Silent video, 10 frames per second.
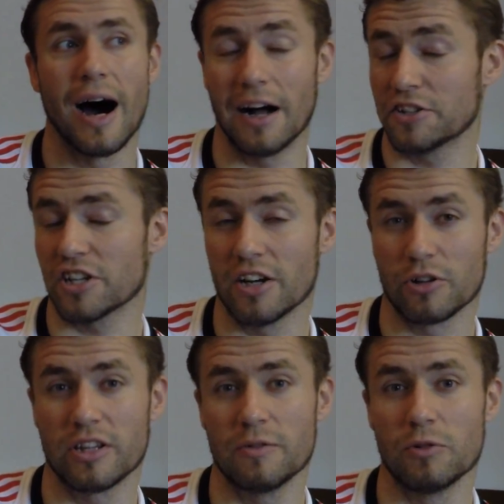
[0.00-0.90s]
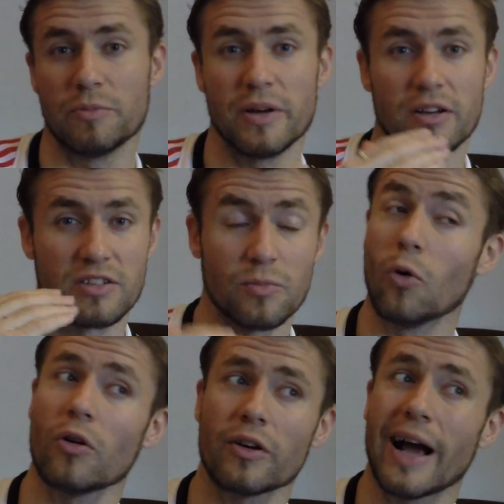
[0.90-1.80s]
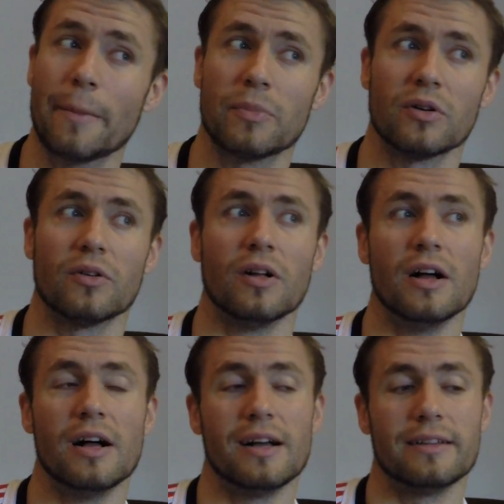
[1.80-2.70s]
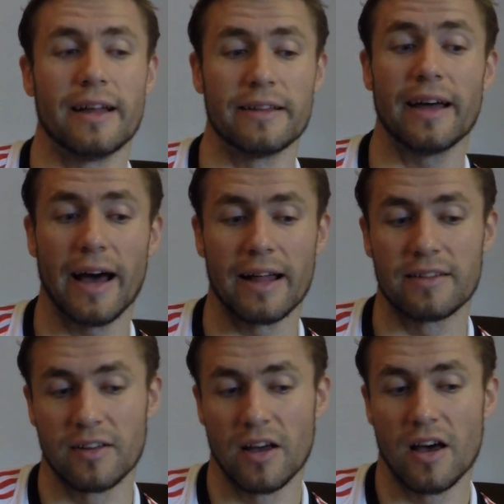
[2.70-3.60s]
Ancelotti would be a smaller gamble than that.